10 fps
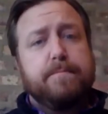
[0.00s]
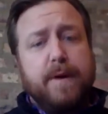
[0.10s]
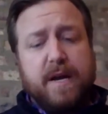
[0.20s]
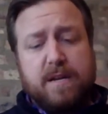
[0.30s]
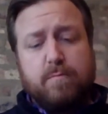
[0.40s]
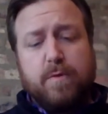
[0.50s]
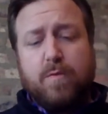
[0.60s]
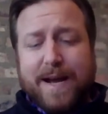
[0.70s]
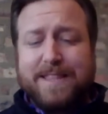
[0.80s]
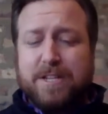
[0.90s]
But we
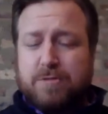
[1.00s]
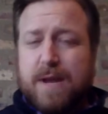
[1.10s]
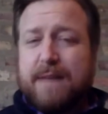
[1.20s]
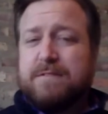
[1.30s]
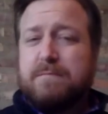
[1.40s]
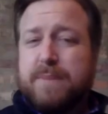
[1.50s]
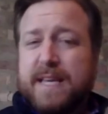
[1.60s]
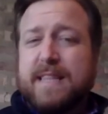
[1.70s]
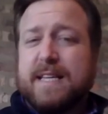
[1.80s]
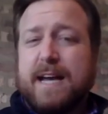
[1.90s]
want the draft to be
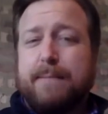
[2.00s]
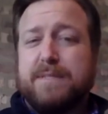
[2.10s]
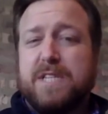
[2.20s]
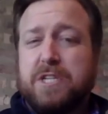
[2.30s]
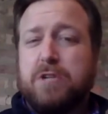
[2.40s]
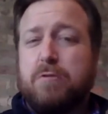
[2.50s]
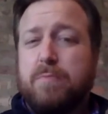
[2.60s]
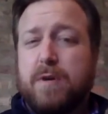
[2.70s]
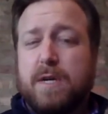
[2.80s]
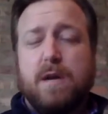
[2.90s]
in the composition
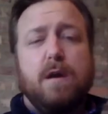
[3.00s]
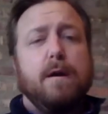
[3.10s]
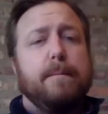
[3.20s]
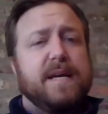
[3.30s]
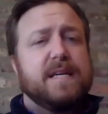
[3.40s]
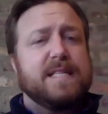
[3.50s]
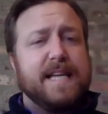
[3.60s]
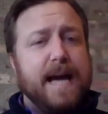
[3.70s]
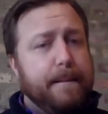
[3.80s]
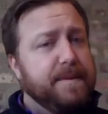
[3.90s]
notebook because the
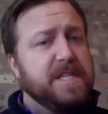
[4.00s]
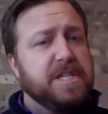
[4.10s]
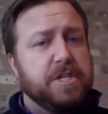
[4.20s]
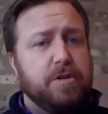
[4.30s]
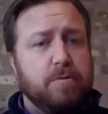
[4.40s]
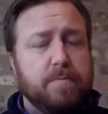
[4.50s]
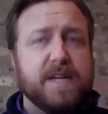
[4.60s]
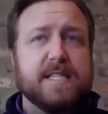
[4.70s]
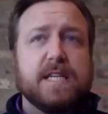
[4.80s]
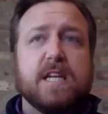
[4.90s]
composition notebook
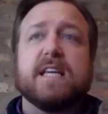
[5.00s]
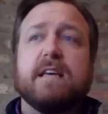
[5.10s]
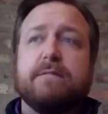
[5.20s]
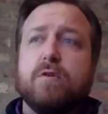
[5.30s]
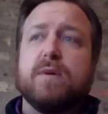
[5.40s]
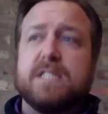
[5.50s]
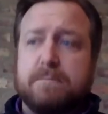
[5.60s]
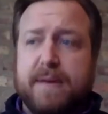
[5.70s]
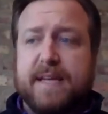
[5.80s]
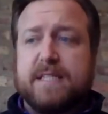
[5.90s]
is going to give you a
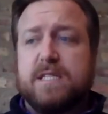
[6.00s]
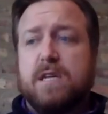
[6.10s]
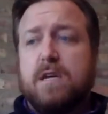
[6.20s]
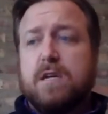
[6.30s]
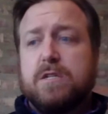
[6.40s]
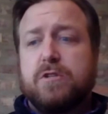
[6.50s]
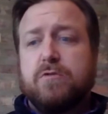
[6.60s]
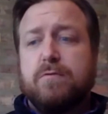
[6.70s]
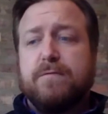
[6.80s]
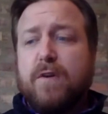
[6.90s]
space
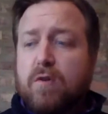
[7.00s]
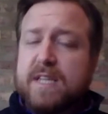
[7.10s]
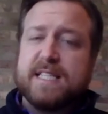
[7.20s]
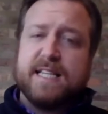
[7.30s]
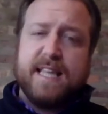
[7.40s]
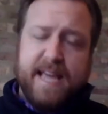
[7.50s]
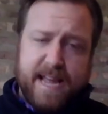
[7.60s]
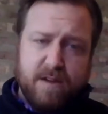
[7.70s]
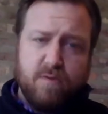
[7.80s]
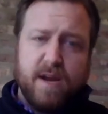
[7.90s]
to focus on the
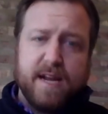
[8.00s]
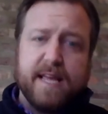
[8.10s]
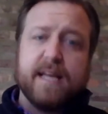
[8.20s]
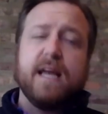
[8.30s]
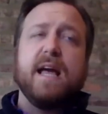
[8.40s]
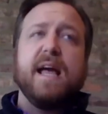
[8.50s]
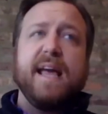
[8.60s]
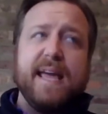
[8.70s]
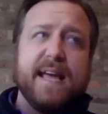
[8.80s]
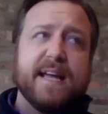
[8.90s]
handwriting
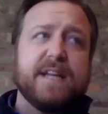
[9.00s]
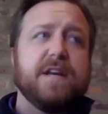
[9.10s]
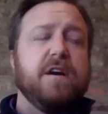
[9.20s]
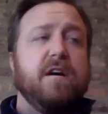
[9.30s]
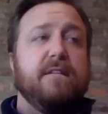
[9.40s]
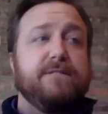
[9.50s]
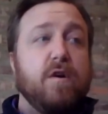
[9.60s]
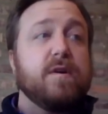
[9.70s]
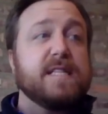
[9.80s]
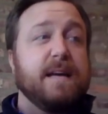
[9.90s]
and
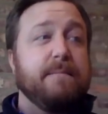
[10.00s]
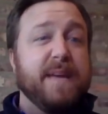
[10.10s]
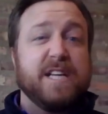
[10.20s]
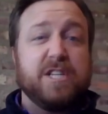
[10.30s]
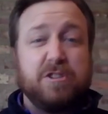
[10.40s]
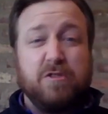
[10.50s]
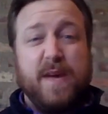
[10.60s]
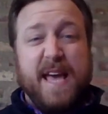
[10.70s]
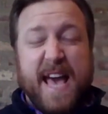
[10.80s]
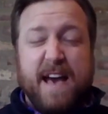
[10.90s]
focus on making sure that
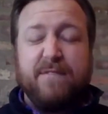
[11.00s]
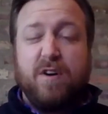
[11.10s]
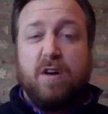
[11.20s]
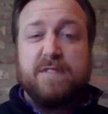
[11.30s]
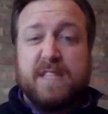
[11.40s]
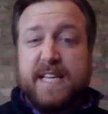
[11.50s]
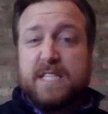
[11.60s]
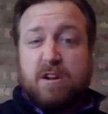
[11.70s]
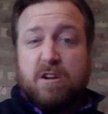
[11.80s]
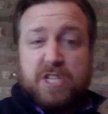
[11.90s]
we have all the
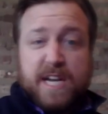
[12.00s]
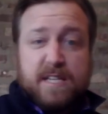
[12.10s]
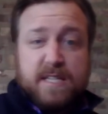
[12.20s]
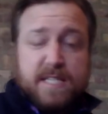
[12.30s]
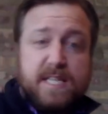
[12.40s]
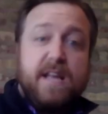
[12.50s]
things in our checklist.